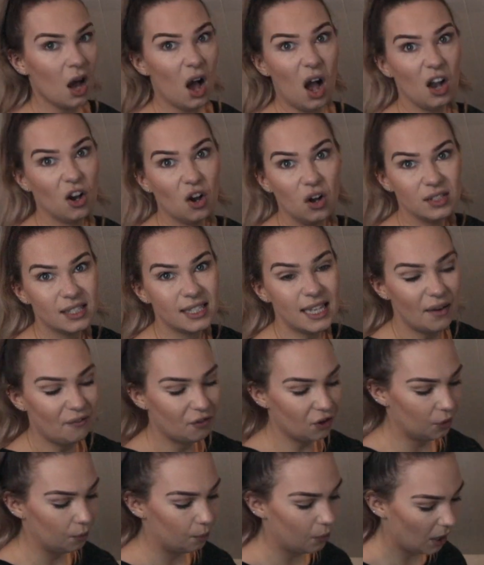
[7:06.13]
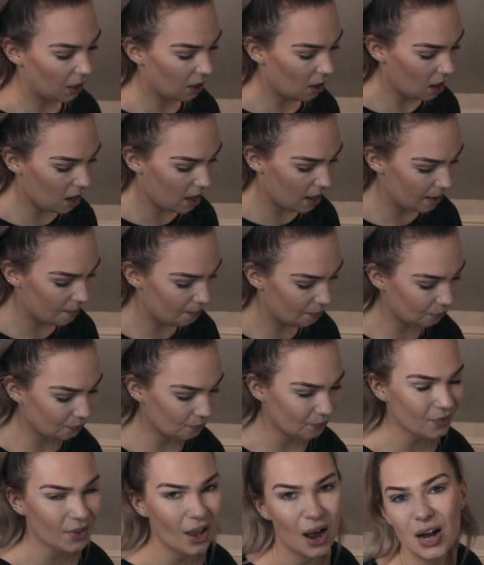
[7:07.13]
I got 7, but
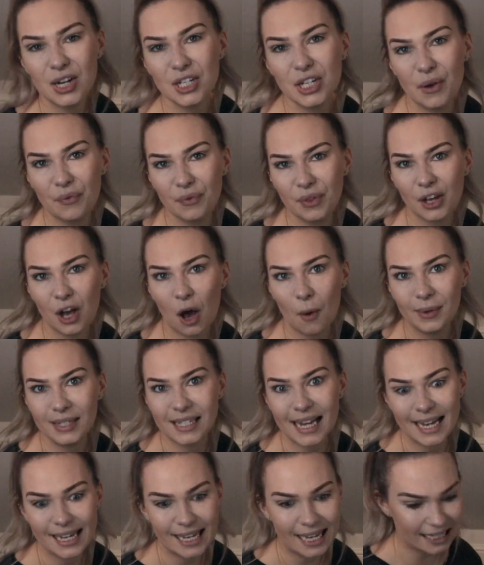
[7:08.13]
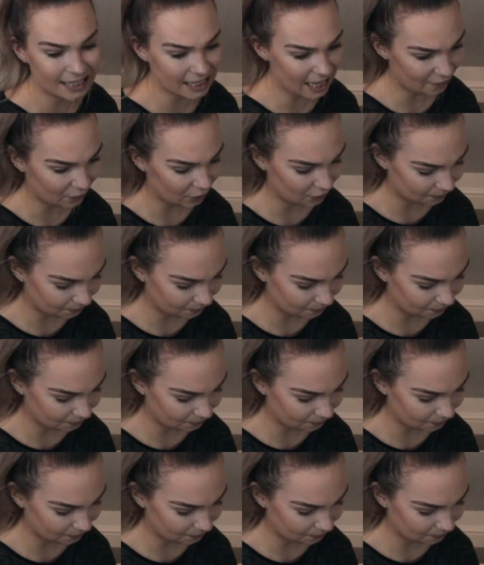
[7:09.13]
I don't think I'll be taking 7.